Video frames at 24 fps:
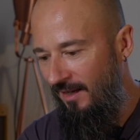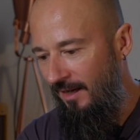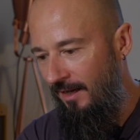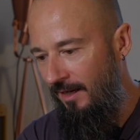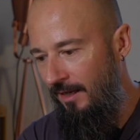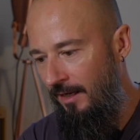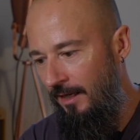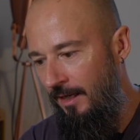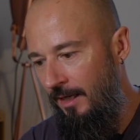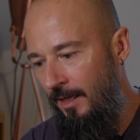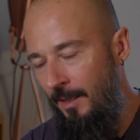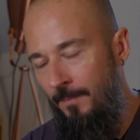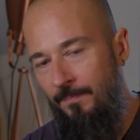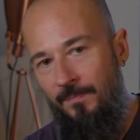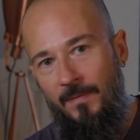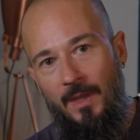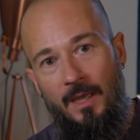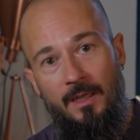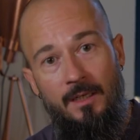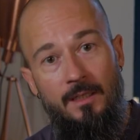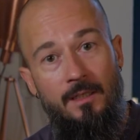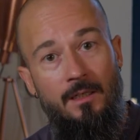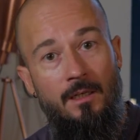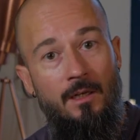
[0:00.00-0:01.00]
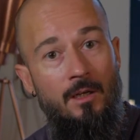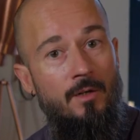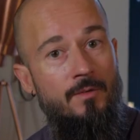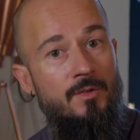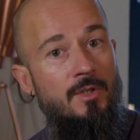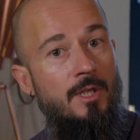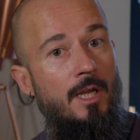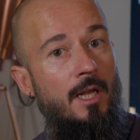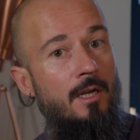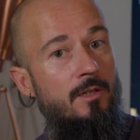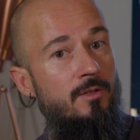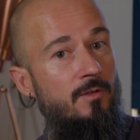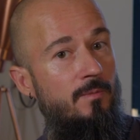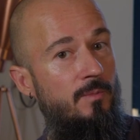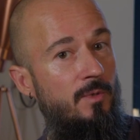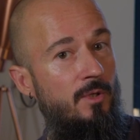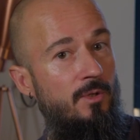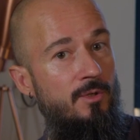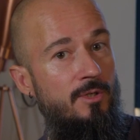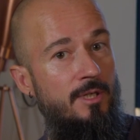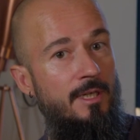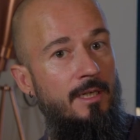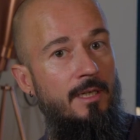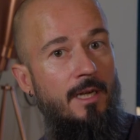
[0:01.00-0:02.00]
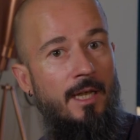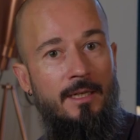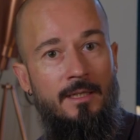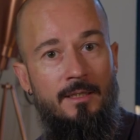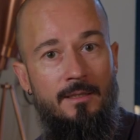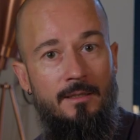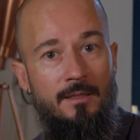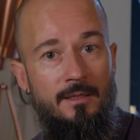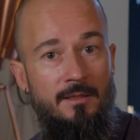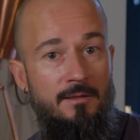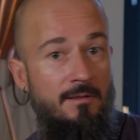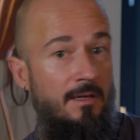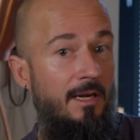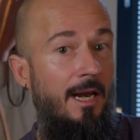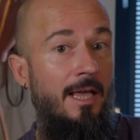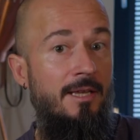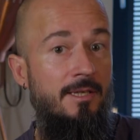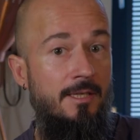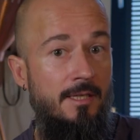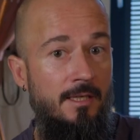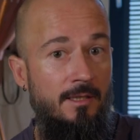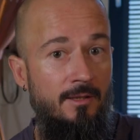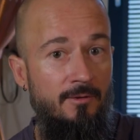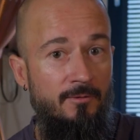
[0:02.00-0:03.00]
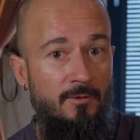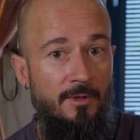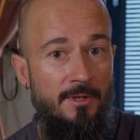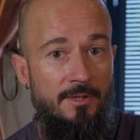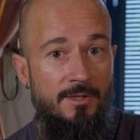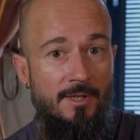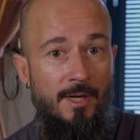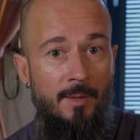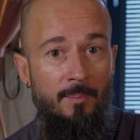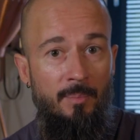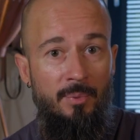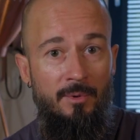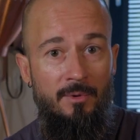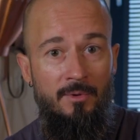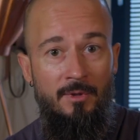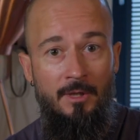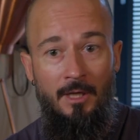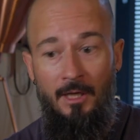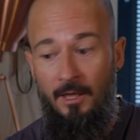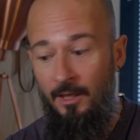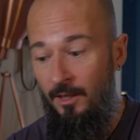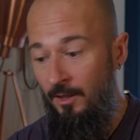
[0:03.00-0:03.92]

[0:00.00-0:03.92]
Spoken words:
And in a lot of styles of music, like classical for example,